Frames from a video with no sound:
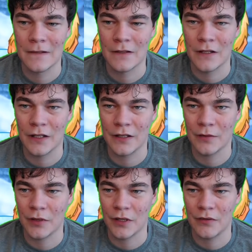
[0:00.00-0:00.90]
At least
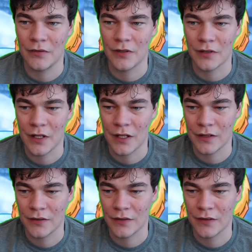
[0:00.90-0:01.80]
while I do this
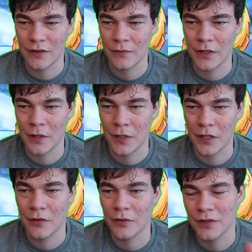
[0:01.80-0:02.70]
class, because every time I
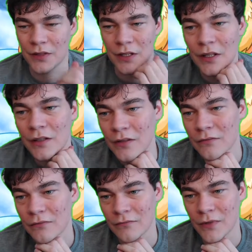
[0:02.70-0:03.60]
go, it's like
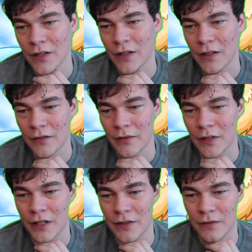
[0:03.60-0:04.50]
I think of a
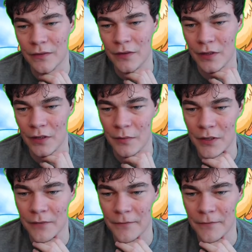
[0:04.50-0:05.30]
lot of stuff to talk about.